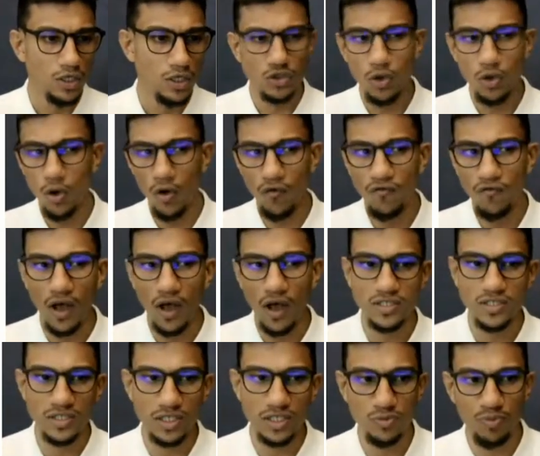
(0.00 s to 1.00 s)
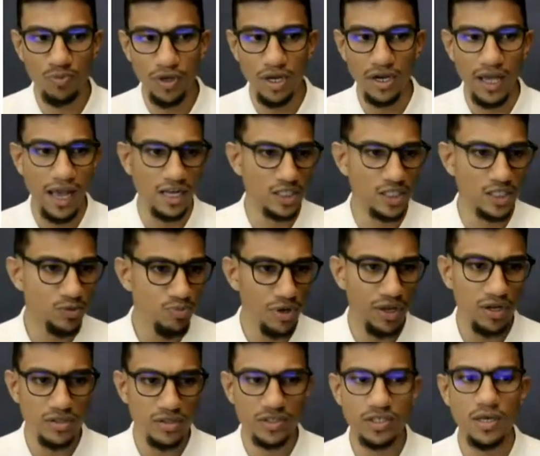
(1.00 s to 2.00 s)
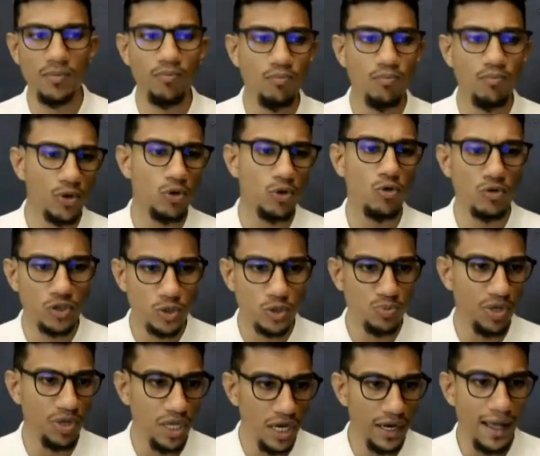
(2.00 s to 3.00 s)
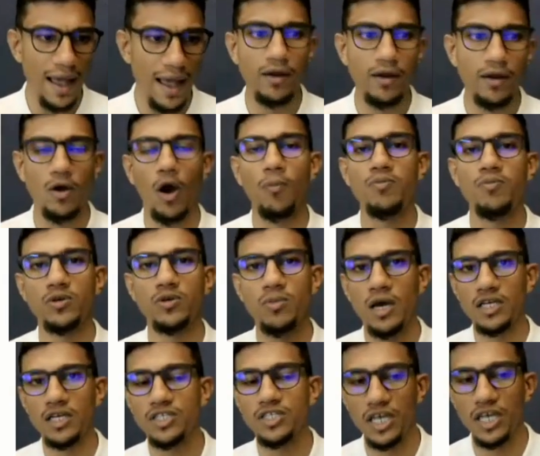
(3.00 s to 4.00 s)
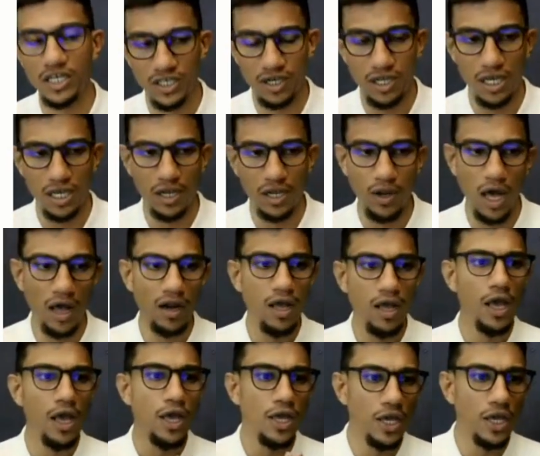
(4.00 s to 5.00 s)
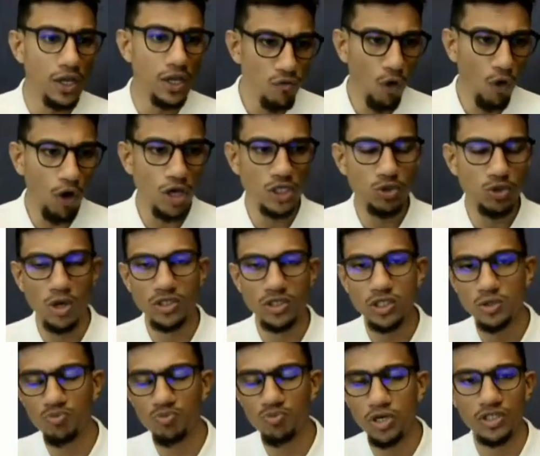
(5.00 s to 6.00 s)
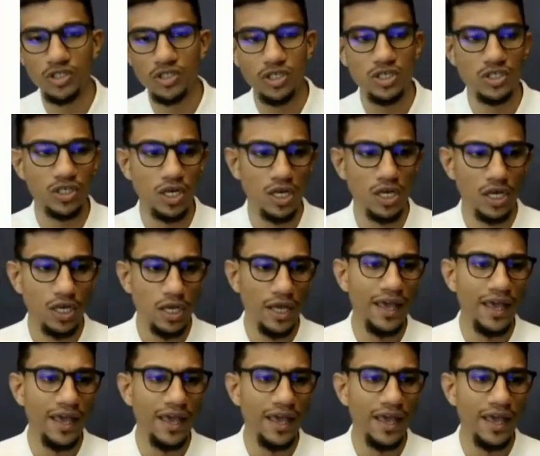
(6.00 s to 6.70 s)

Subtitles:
So faster speed, experience improved speed and optimization in our invoice versus purchase